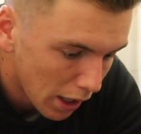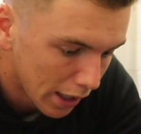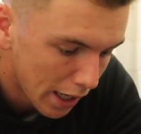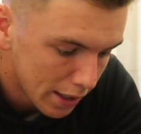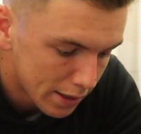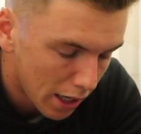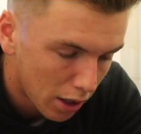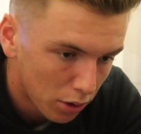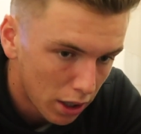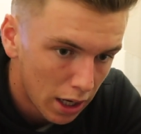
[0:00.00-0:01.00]
I'll get this
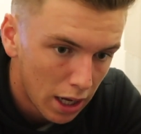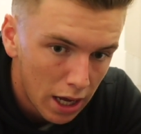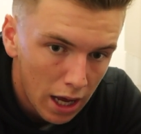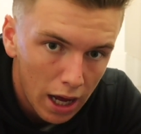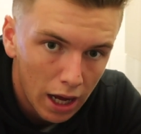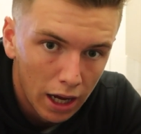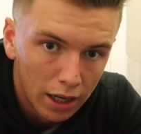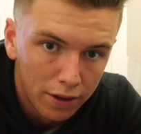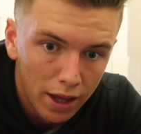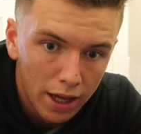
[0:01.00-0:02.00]
down
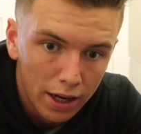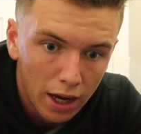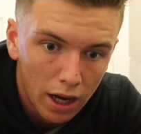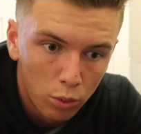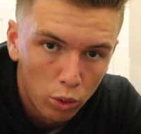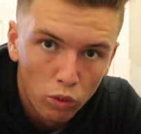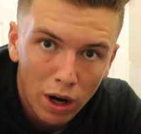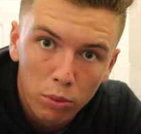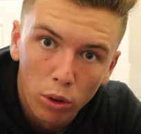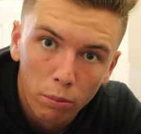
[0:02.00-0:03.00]
and then I will
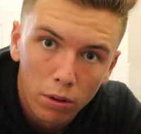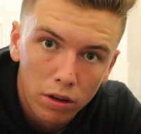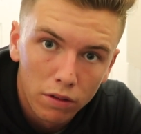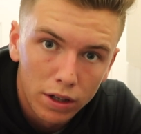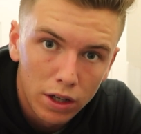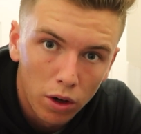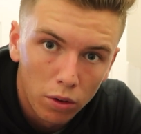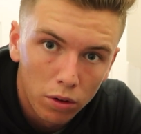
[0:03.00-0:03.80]
wrap up the video.